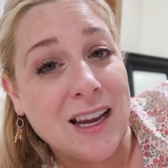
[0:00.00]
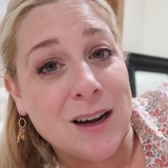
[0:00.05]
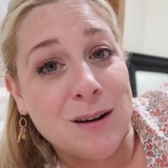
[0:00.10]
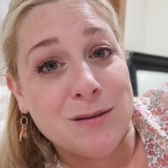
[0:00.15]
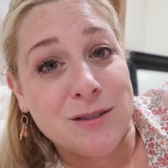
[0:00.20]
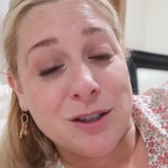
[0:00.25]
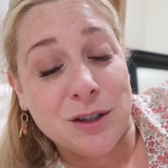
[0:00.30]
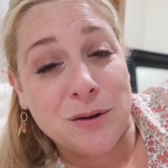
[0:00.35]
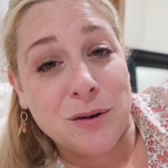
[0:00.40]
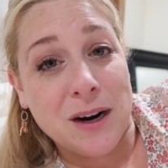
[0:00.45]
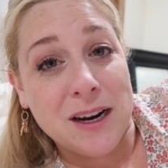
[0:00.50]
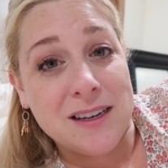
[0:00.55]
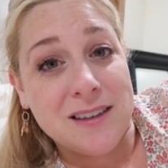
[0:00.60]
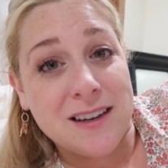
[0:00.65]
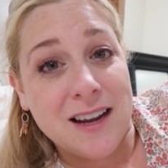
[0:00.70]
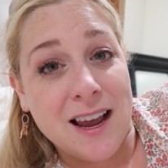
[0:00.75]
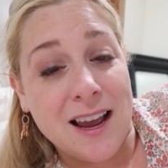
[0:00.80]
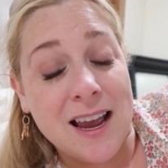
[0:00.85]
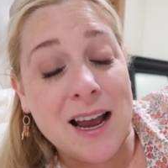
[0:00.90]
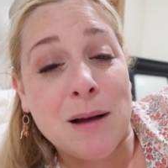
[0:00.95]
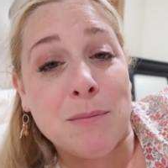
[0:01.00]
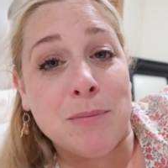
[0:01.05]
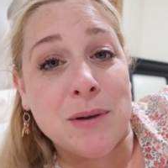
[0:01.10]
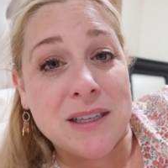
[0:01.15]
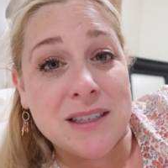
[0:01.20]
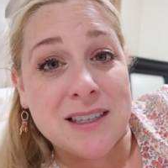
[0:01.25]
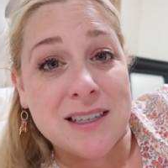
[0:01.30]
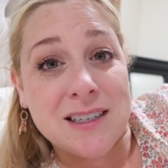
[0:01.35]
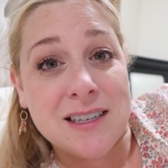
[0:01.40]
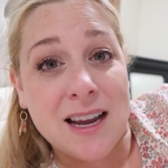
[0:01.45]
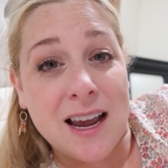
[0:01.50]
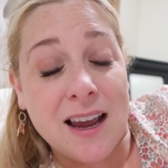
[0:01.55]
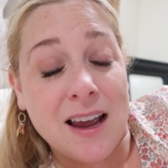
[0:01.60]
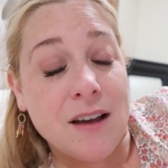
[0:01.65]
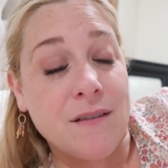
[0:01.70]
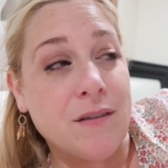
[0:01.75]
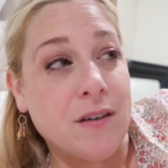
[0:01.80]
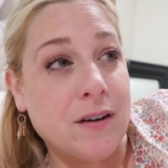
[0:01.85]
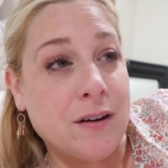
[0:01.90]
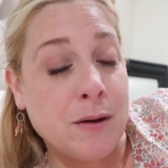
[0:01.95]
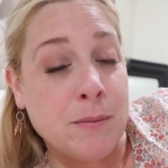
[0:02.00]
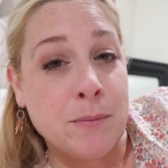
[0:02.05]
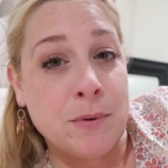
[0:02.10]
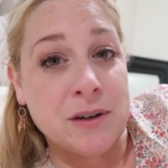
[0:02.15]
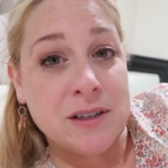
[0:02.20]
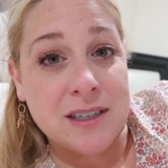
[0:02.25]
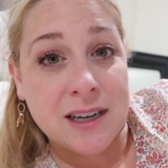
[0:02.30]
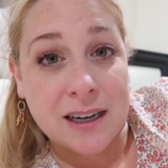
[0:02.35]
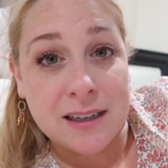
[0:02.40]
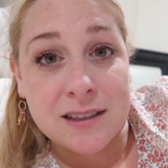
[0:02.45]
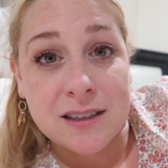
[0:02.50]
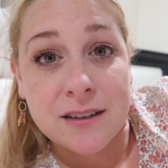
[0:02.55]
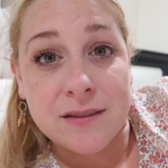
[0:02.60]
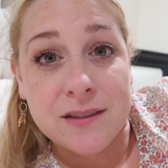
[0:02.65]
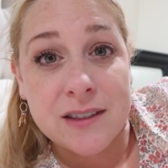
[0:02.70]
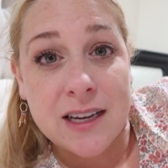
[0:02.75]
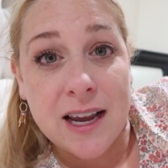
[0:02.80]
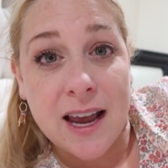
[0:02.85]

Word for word: It was a great day, a busy day, a very productive